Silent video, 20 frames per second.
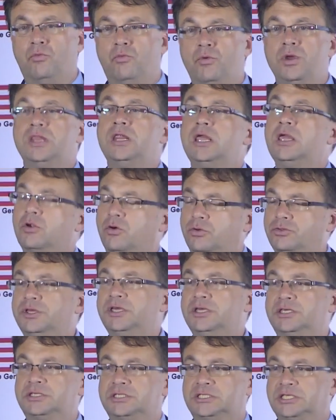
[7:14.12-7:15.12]
we need
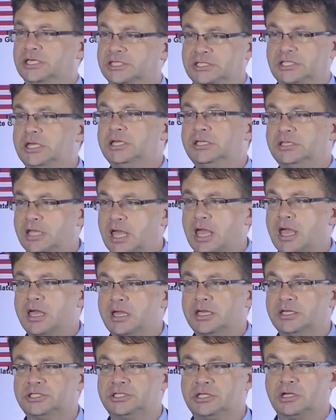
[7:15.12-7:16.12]
only 16
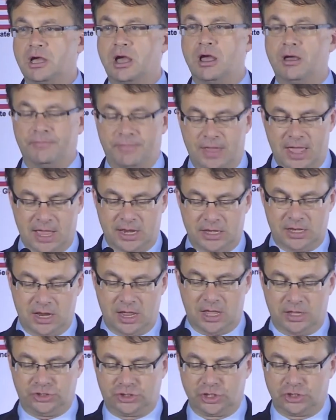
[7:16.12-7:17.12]
days to combat
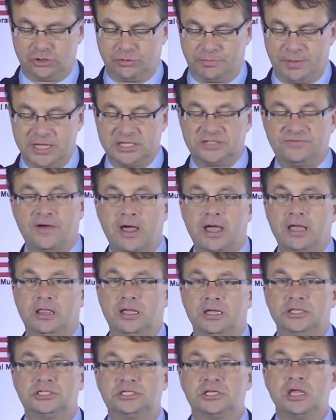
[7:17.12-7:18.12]
gender-based
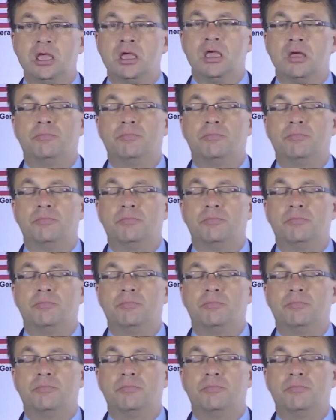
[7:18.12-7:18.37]
violence,